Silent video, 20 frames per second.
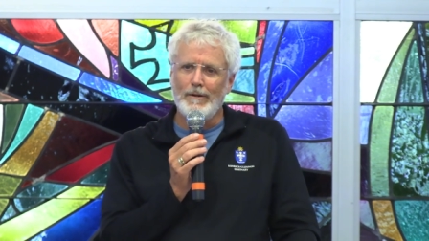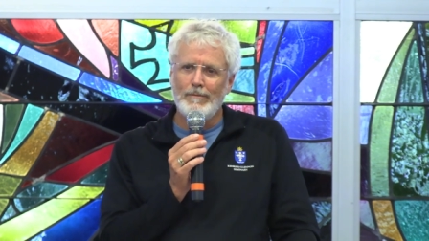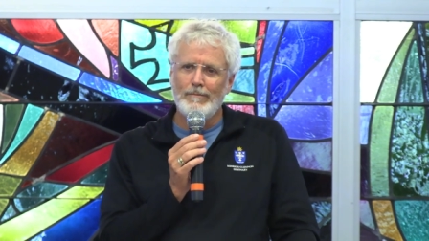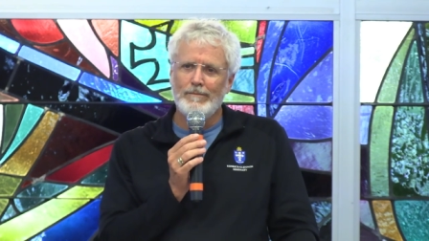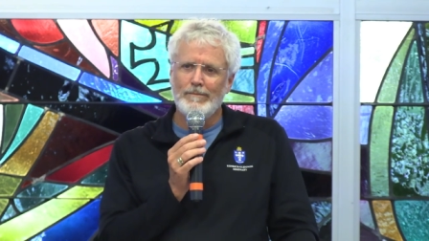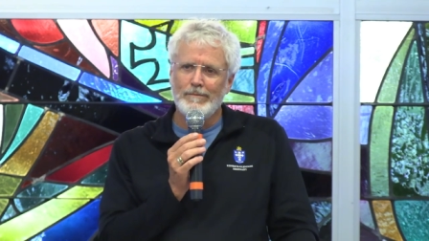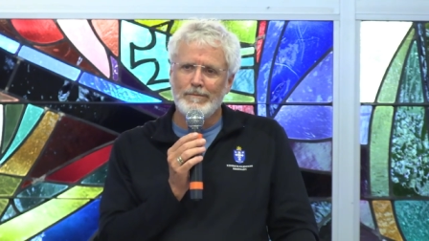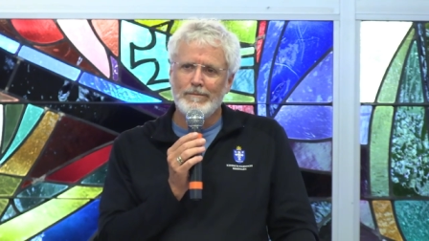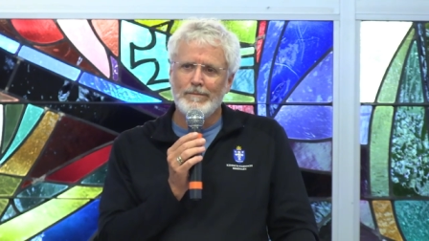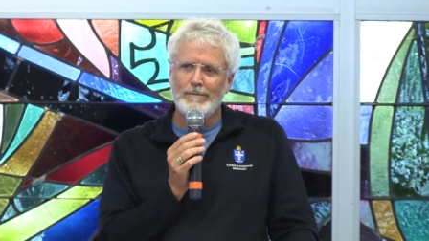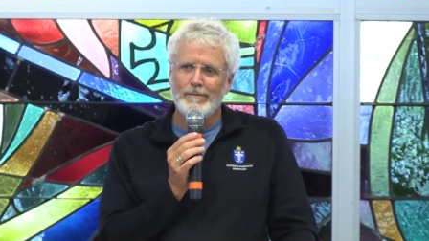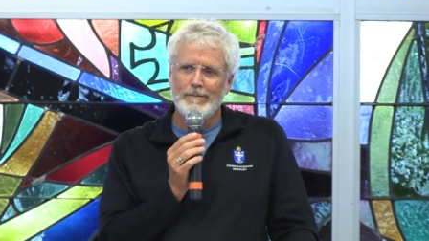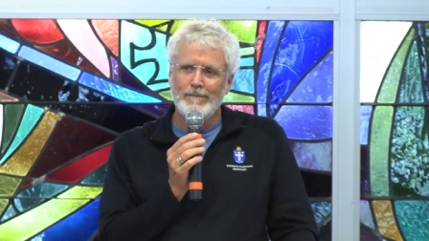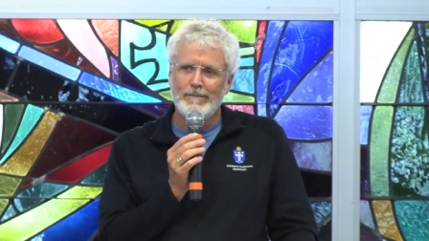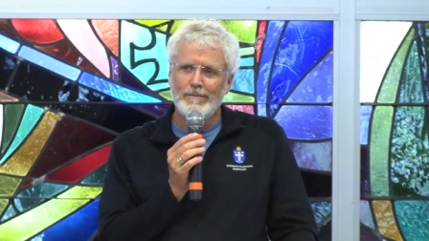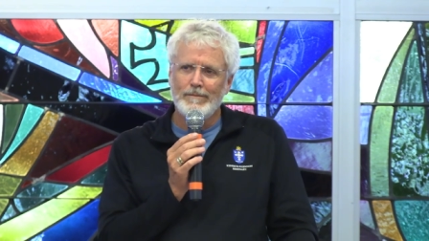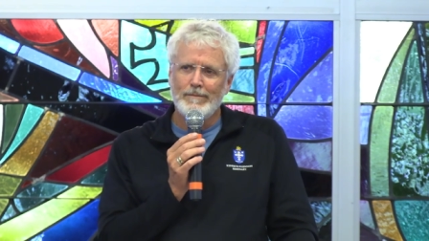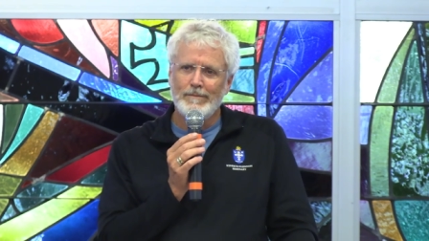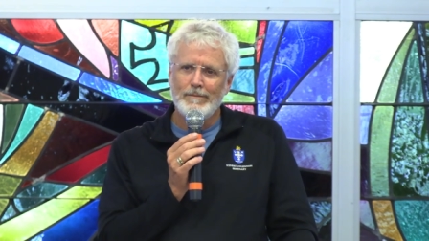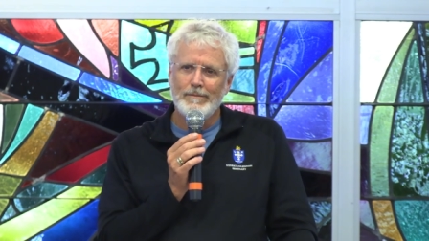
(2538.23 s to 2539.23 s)

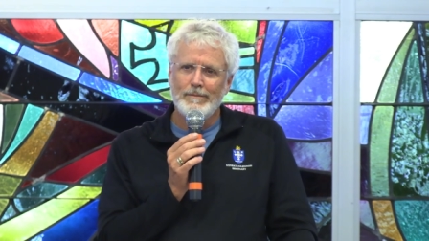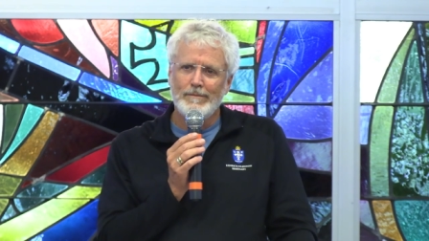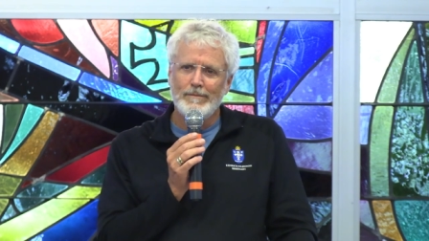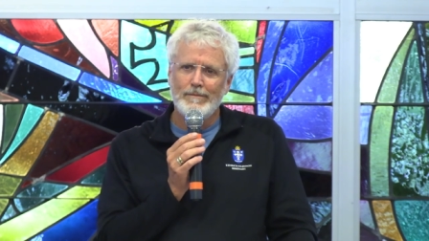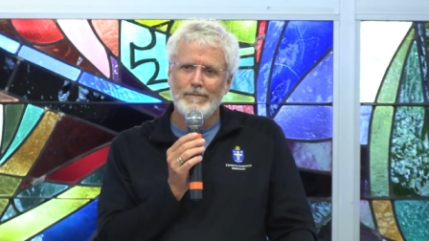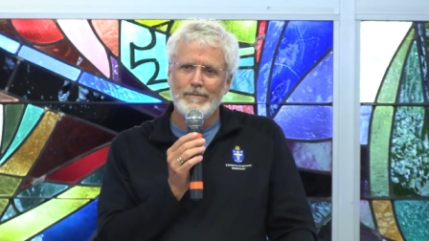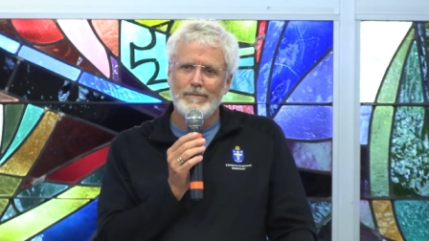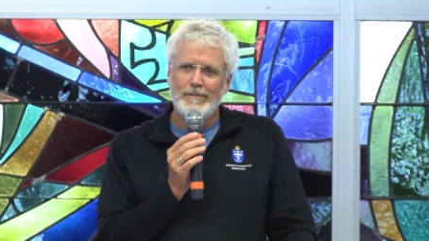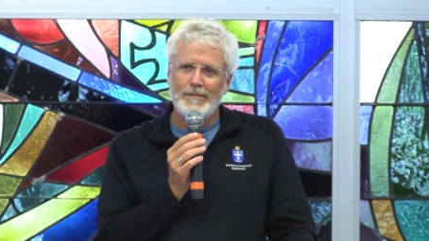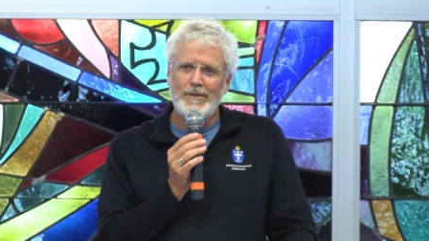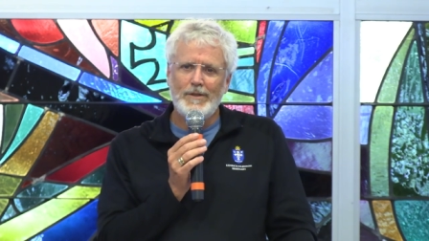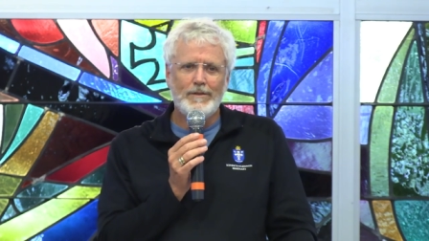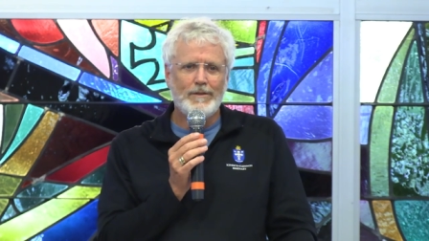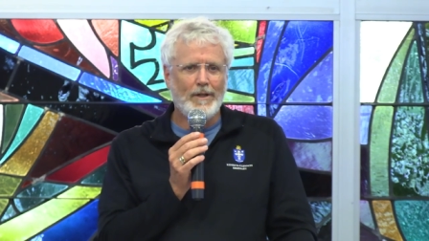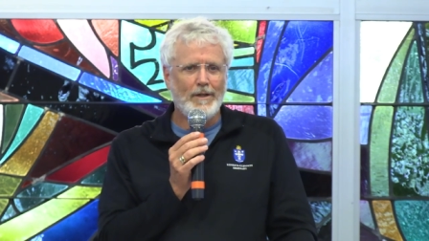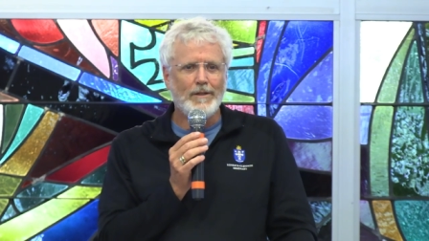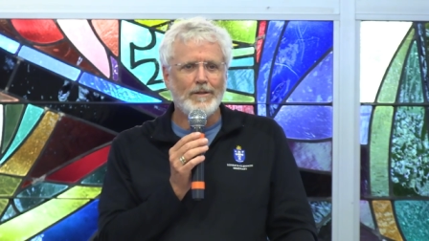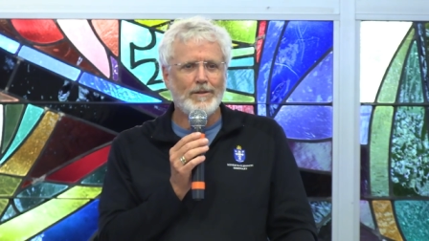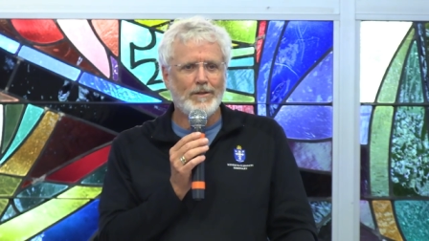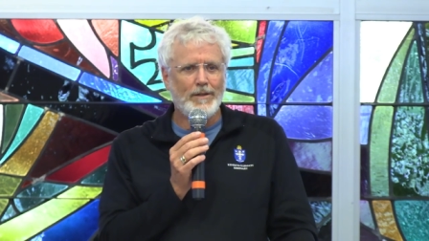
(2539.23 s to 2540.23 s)
I'm just
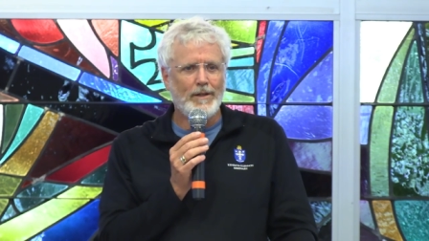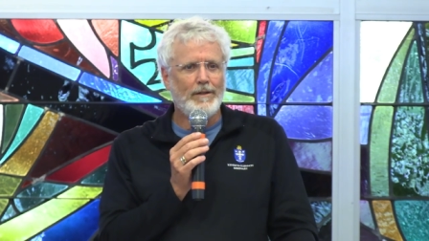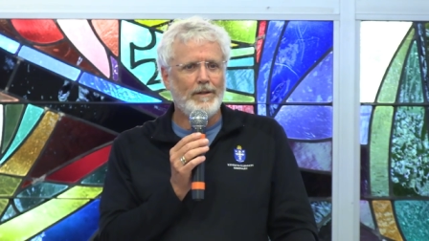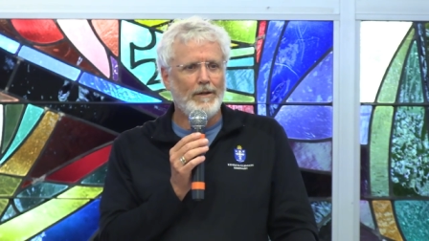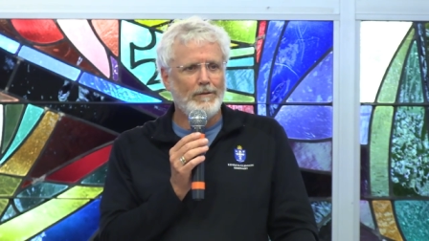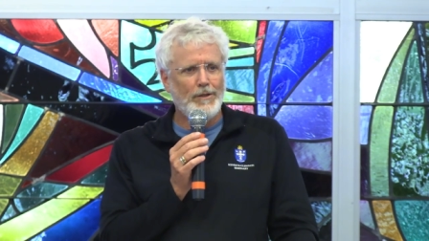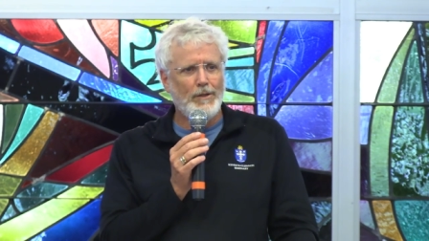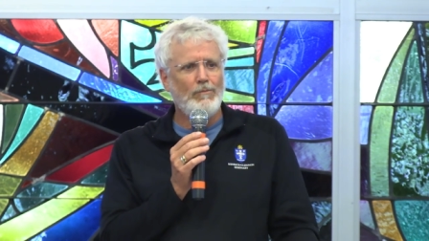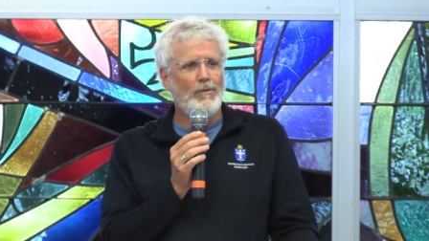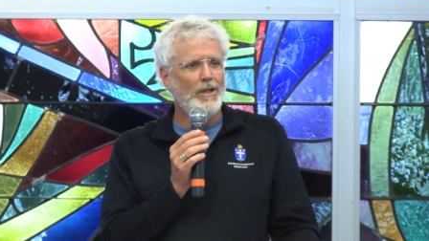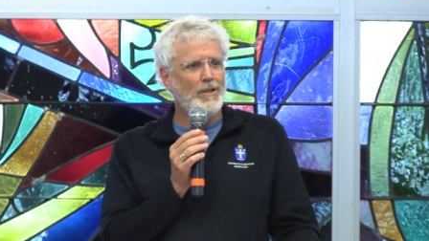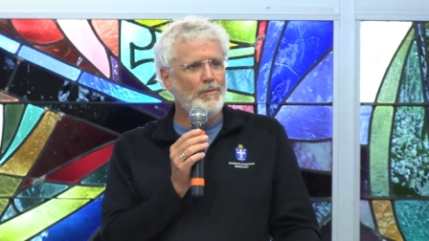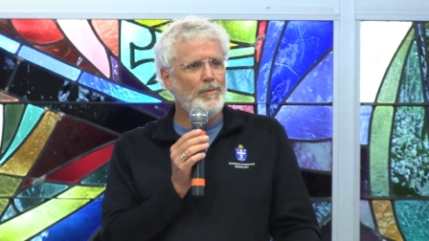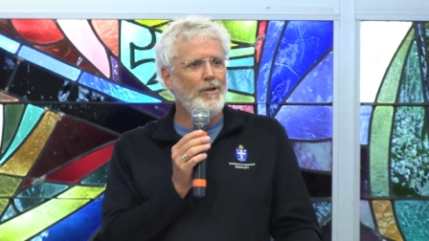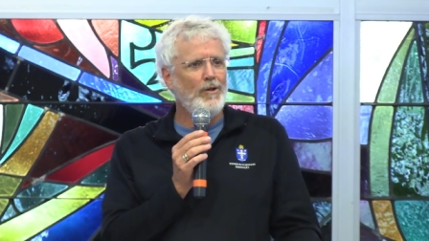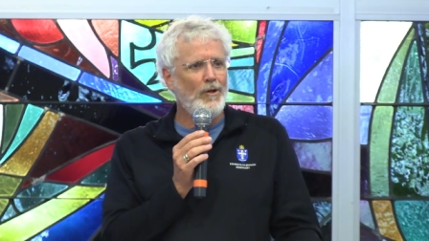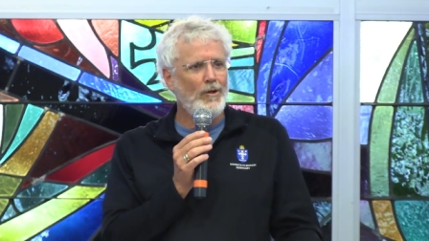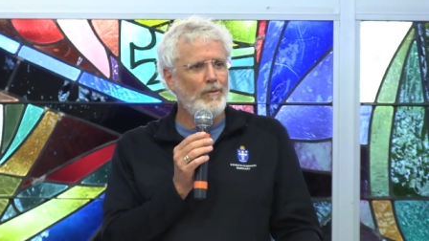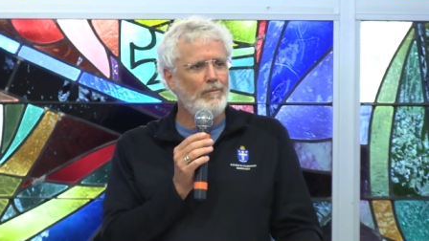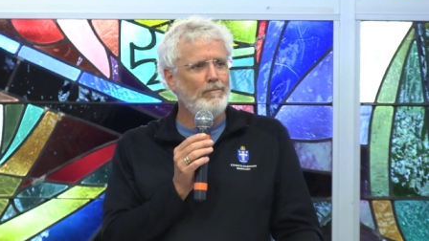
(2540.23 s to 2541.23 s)
going to sit there. She wants
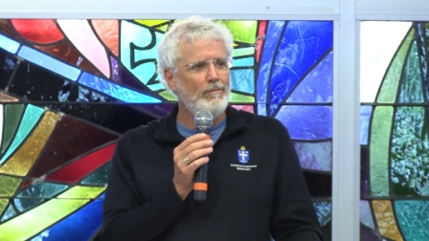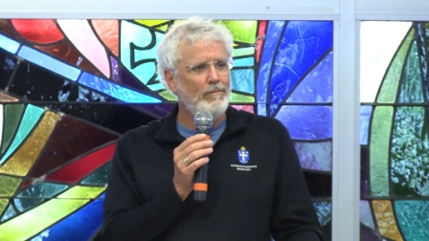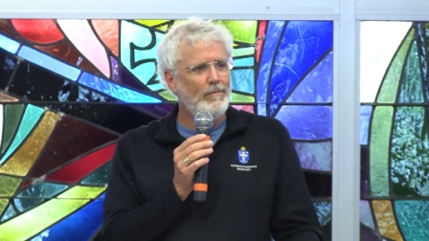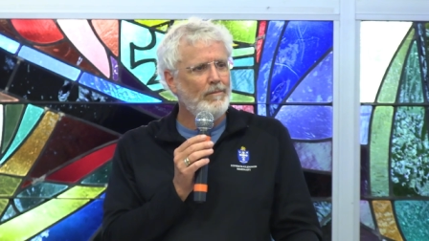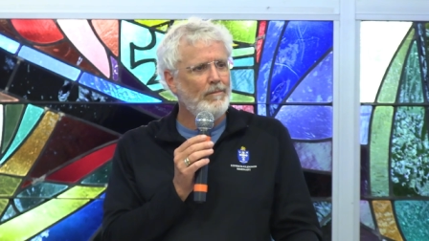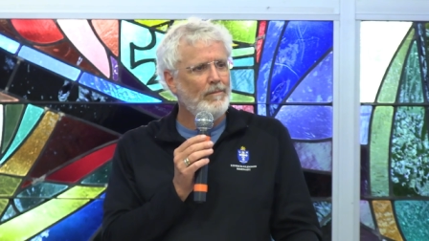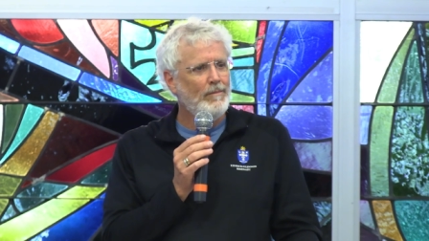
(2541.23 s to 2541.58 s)
me home.